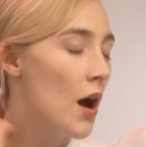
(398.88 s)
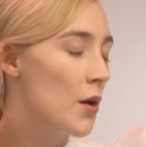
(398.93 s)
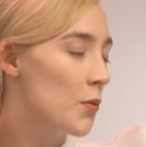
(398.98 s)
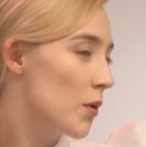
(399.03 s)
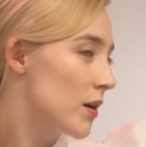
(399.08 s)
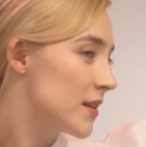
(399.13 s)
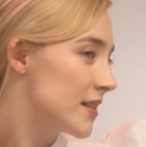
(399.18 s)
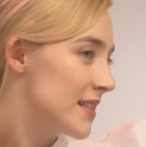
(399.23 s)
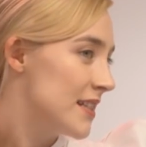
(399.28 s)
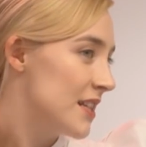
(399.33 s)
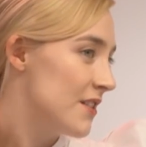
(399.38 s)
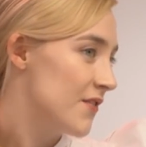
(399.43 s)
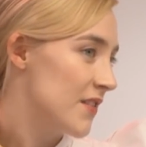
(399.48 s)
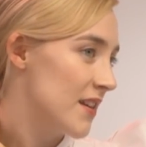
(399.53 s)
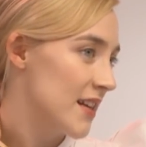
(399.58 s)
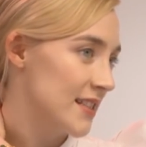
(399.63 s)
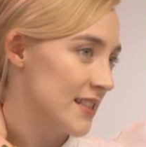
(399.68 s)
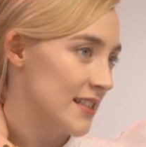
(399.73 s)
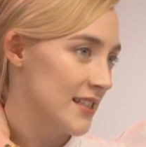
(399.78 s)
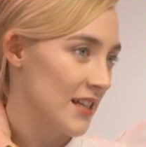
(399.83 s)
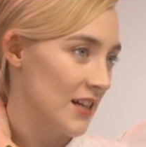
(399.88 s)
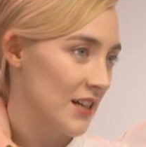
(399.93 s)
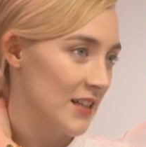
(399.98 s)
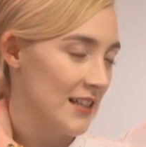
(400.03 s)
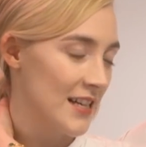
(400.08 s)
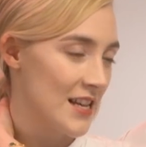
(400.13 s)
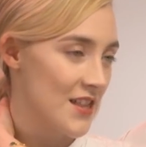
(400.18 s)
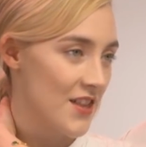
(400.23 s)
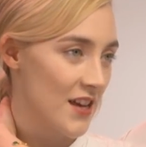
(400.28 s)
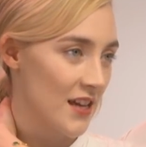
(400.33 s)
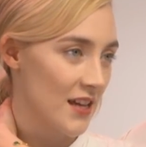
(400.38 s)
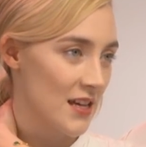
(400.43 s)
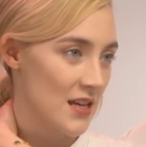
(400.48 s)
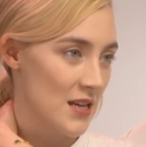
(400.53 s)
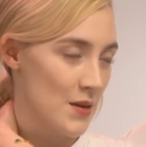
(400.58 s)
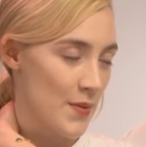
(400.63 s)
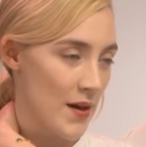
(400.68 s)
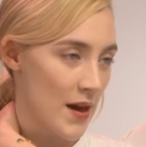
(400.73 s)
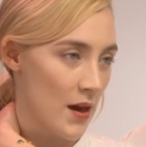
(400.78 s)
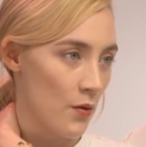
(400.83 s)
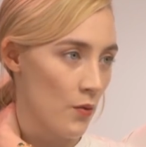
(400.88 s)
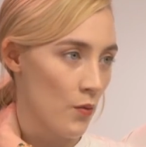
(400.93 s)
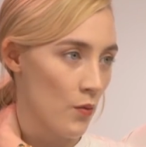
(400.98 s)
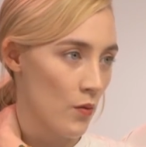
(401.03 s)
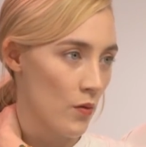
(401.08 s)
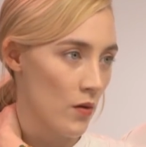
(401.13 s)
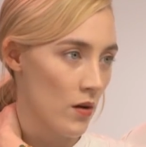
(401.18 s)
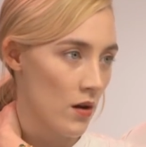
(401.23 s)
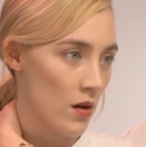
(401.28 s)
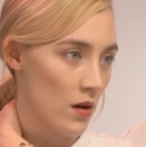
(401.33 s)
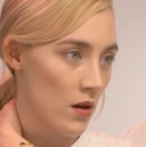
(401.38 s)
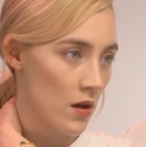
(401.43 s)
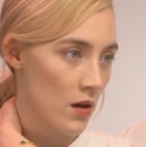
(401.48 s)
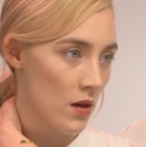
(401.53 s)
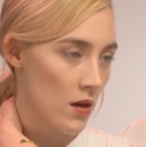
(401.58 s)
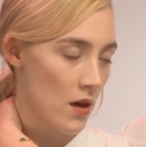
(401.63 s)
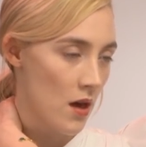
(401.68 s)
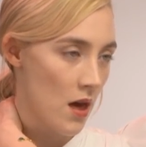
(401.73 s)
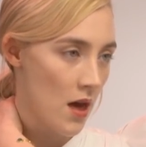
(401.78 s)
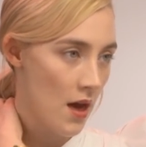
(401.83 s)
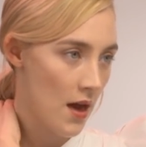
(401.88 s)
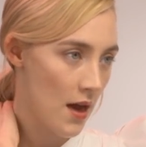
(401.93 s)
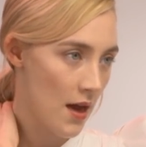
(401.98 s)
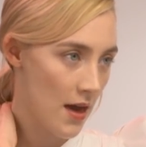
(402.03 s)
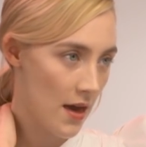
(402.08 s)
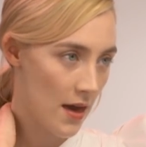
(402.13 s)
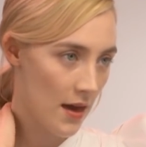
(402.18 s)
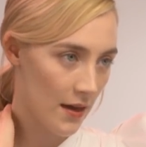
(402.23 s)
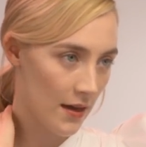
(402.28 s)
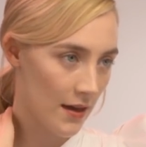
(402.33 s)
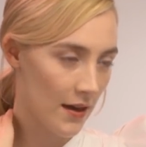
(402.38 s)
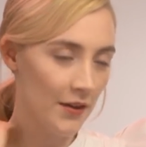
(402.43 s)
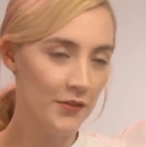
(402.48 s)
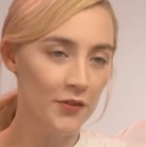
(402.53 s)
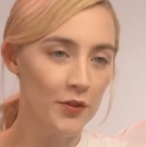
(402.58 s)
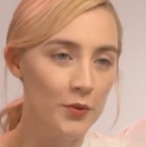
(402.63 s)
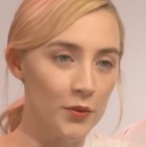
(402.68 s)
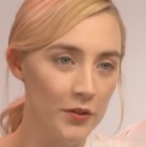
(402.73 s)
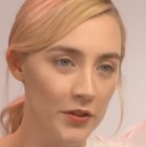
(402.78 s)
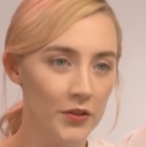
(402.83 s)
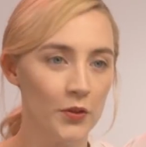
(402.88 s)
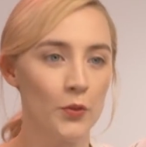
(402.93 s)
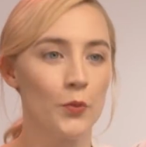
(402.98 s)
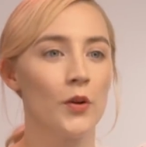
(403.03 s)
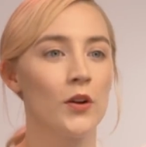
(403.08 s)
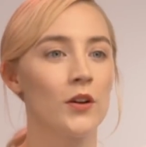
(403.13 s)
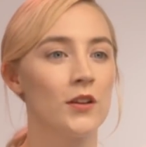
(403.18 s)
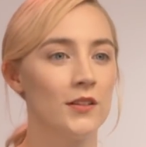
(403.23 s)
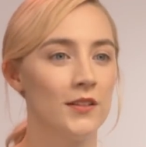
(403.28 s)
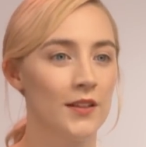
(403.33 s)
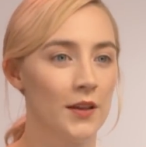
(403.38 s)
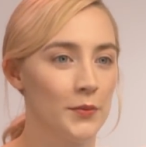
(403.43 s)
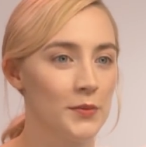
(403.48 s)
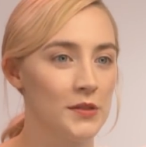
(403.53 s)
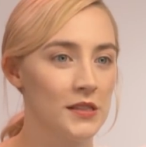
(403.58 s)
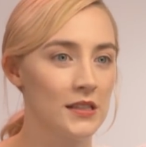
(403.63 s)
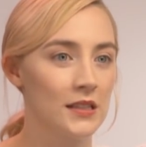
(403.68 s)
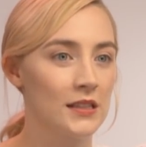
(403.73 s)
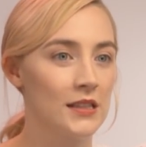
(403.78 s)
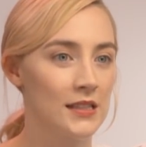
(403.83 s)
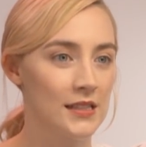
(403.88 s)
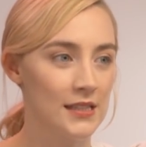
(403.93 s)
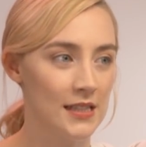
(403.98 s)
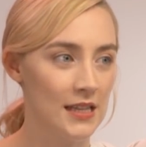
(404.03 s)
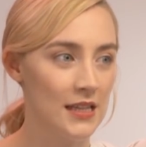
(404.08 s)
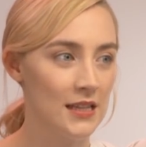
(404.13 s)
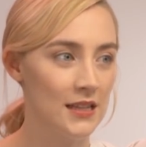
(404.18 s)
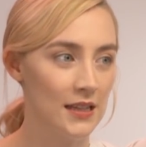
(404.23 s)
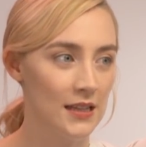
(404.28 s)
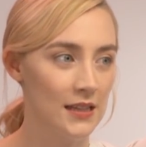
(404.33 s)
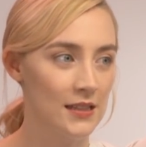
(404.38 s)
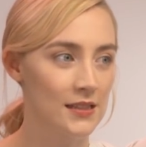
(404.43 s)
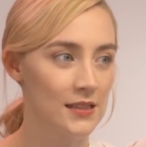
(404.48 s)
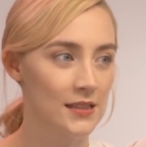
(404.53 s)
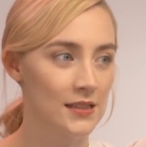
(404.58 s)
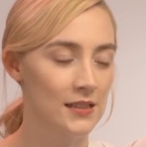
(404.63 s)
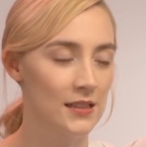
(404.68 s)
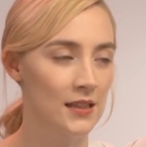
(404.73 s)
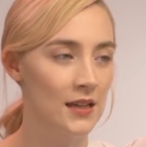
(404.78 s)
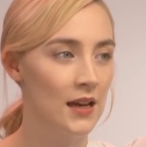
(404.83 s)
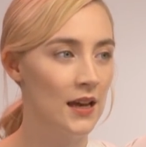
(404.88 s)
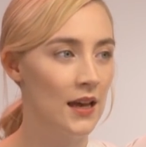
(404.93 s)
I wasn't even necessarily thinking about everyone in the world that was going to see this.